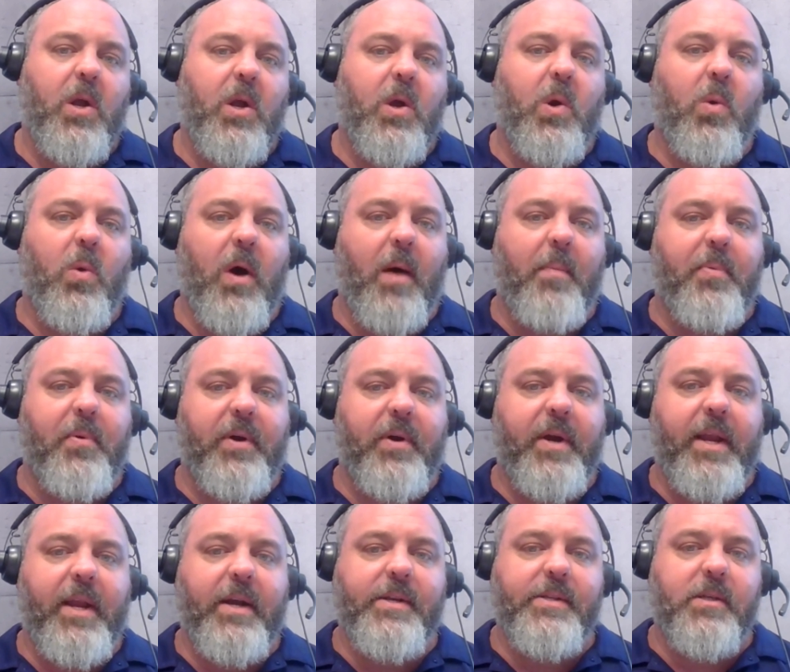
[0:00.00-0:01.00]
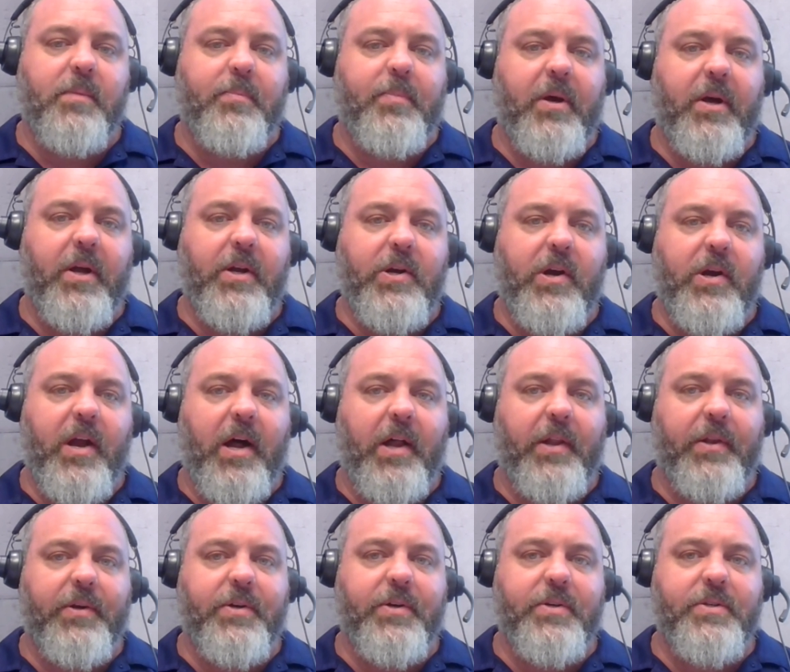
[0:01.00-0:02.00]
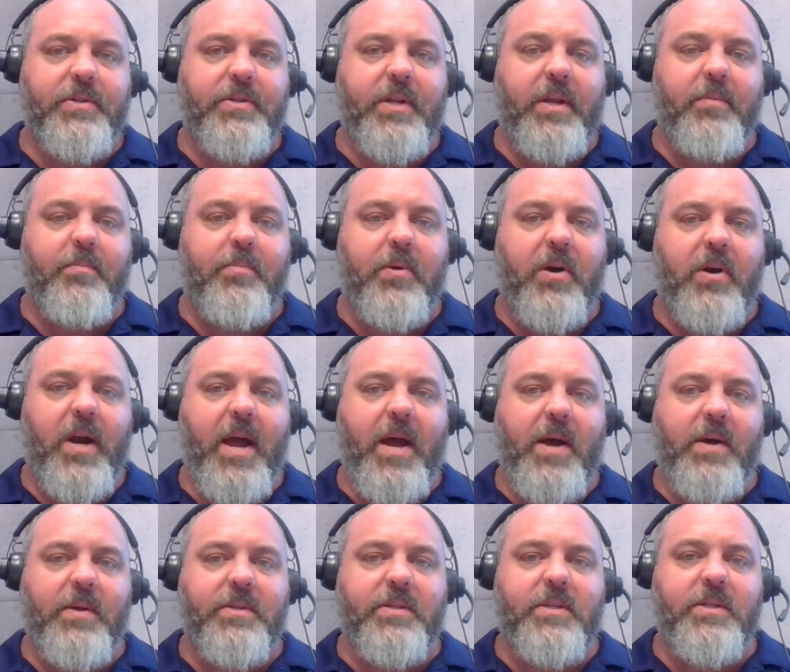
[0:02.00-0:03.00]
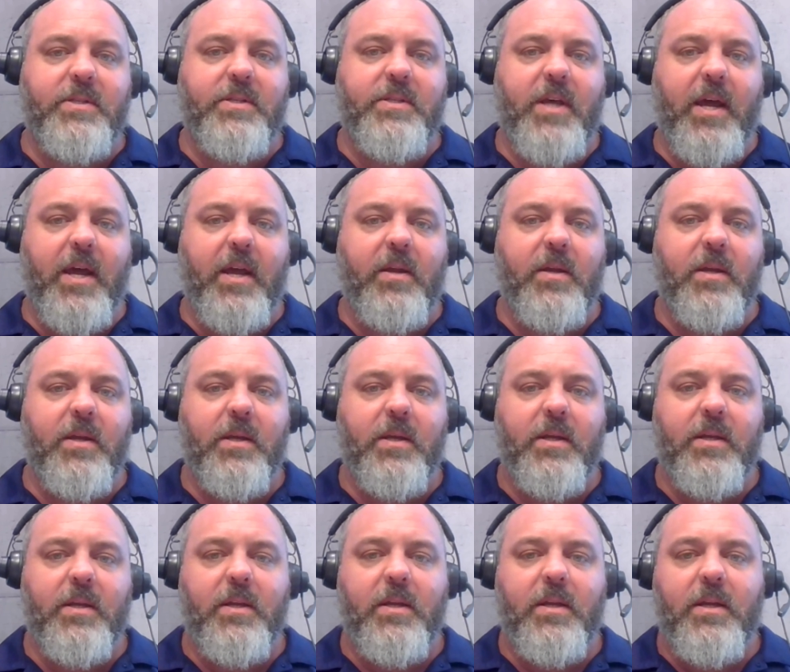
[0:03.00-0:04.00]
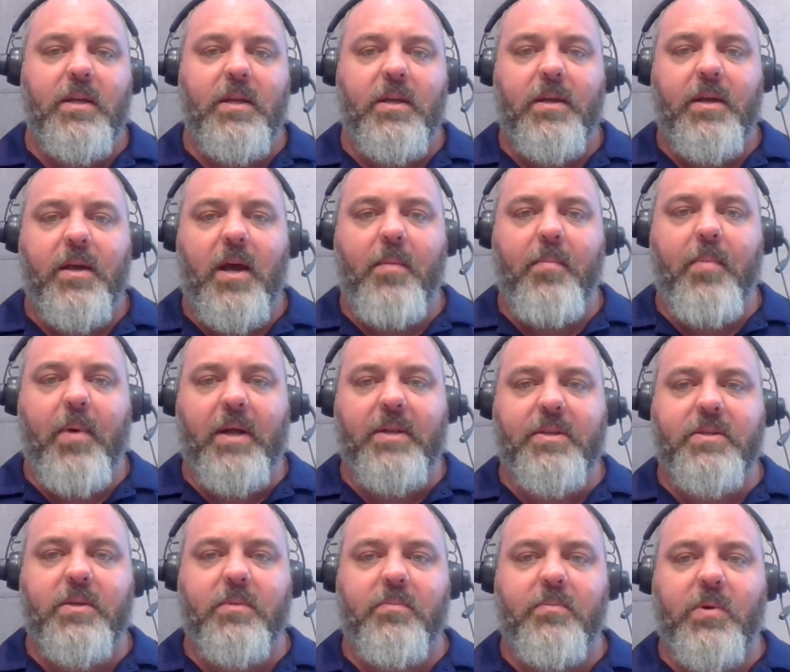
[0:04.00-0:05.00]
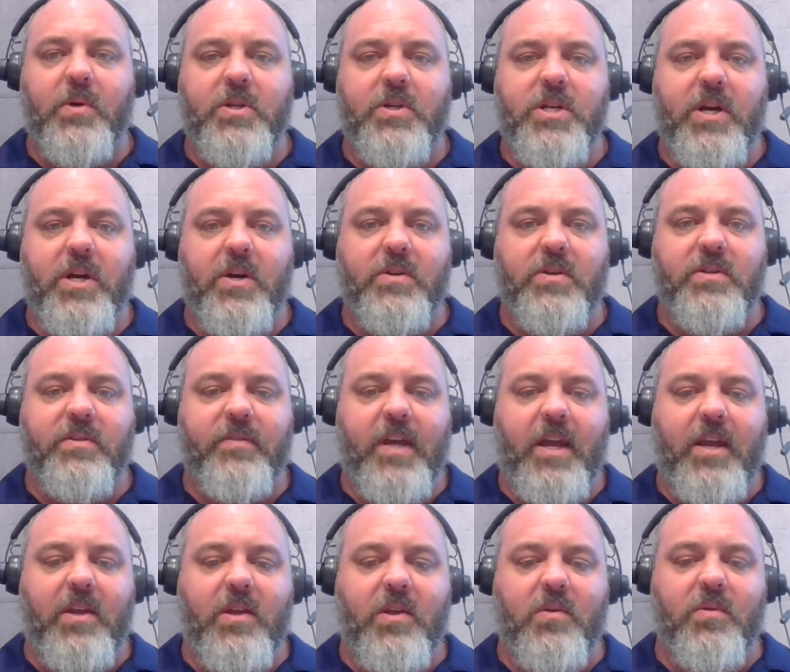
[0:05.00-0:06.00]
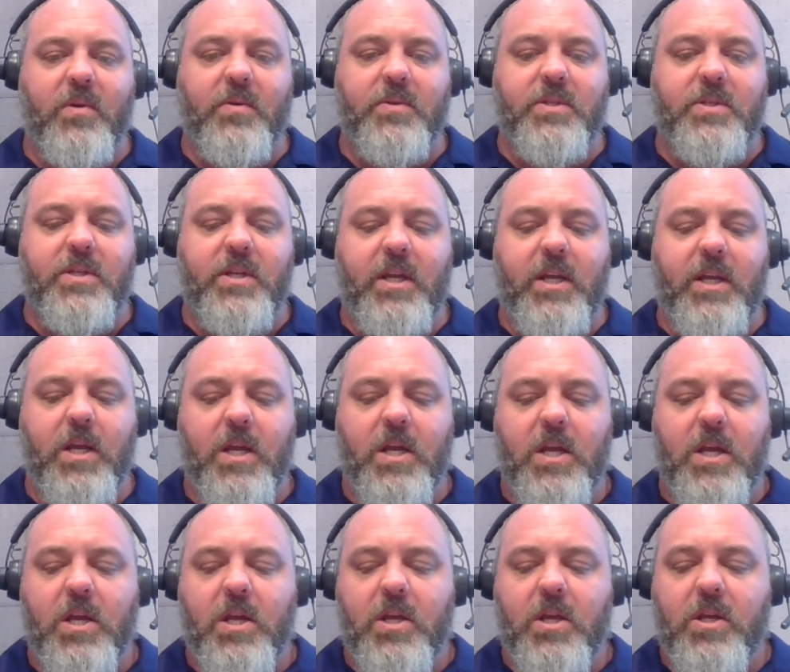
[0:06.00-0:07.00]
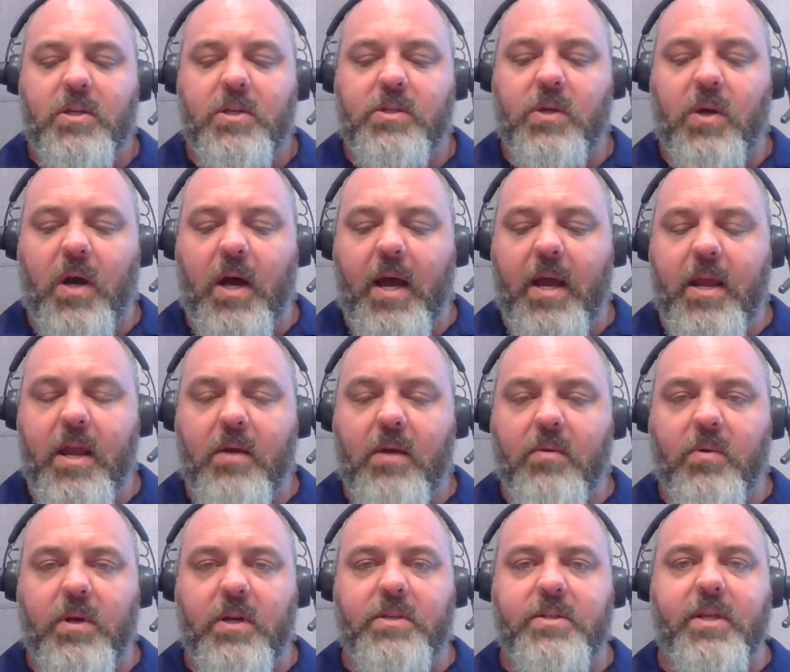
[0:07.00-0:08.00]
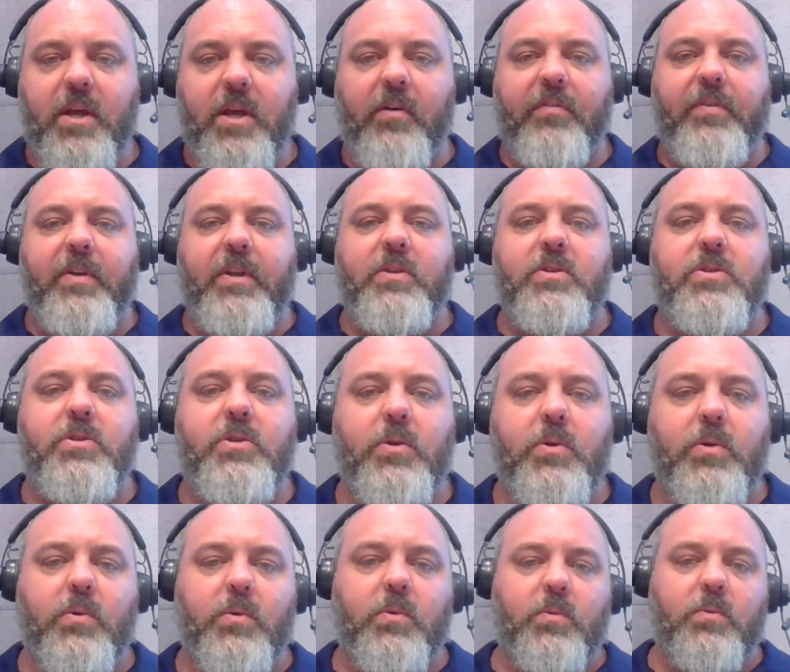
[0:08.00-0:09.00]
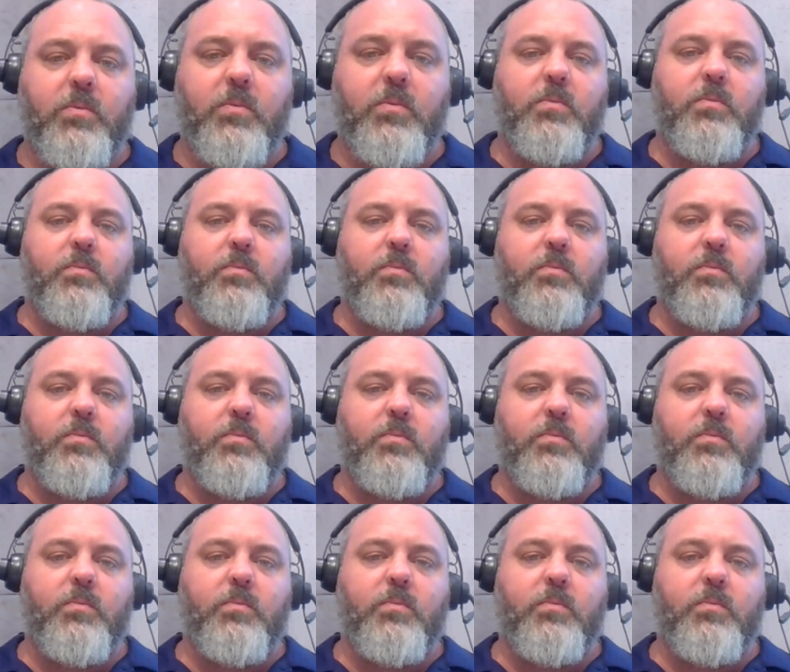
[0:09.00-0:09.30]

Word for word: cooperated it's up $100 per ounce since i i bought some more shares of auoz so i, I want to delve into